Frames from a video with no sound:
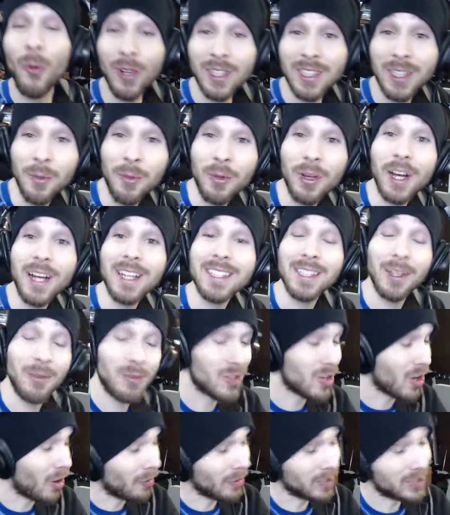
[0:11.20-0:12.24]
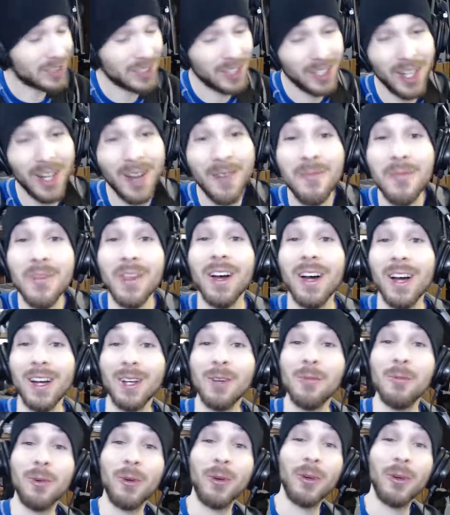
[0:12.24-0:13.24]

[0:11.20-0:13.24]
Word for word: What is up, you guys? I'm Chartrix. Today, I'm going to